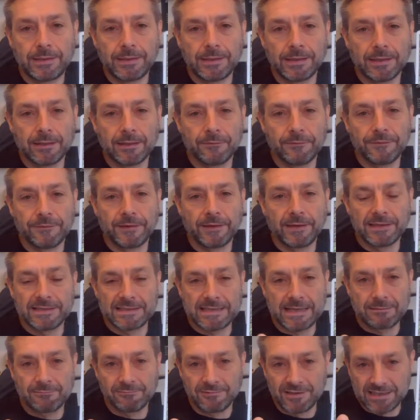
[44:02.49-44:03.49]
And I feel it's
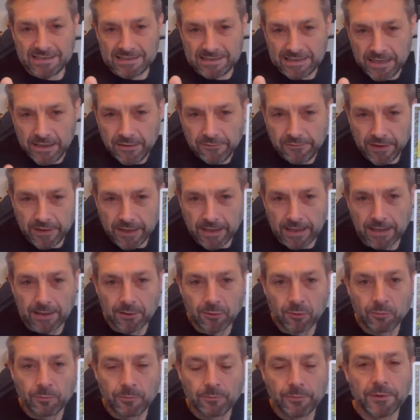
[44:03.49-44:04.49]
that receiving
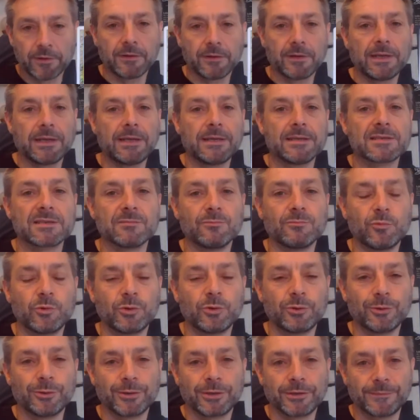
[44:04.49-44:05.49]
help that needs some
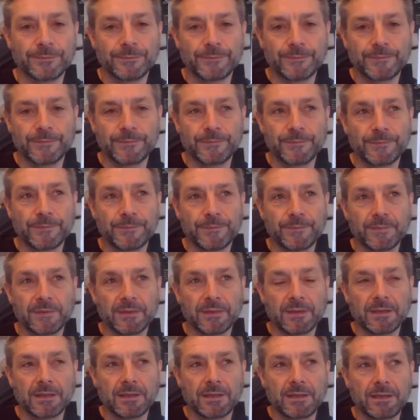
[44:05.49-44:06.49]
work.
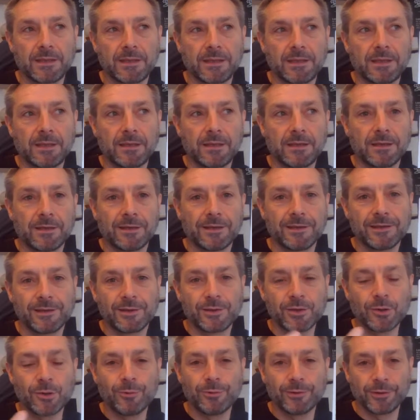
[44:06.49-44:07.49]
The
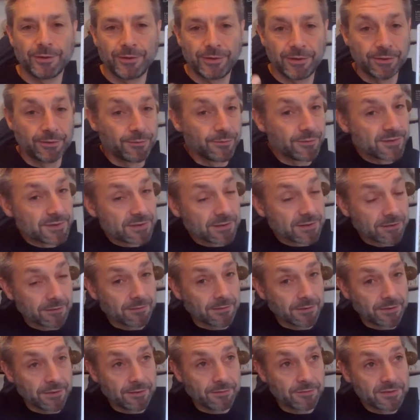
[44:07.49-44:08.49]
golden goose, the
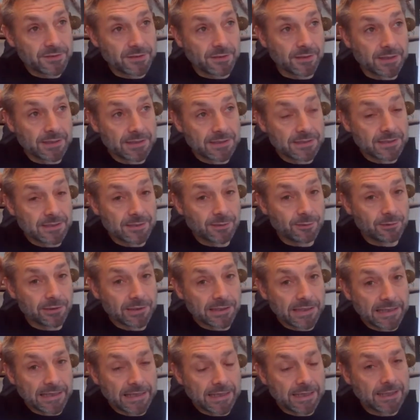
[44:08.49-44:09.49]
goose that lays the golden
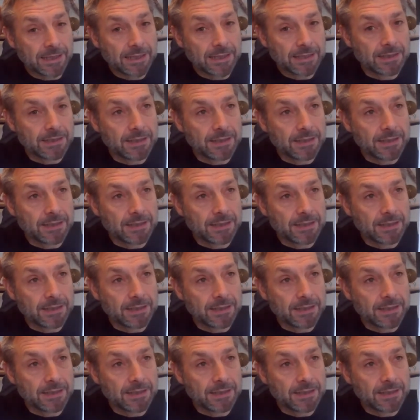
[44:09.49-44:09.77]
egg.